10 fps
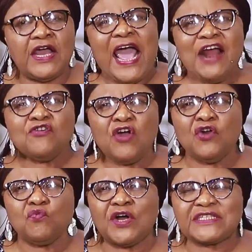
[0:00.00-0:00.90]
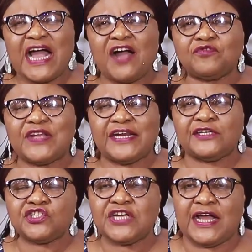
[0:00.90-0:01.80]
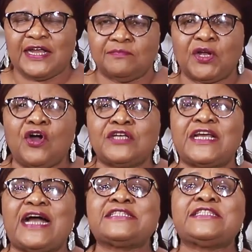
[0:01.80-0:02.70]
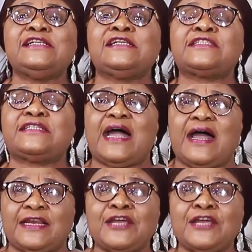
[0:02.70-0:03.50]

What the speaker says: Herod was after the child because he has seen the star,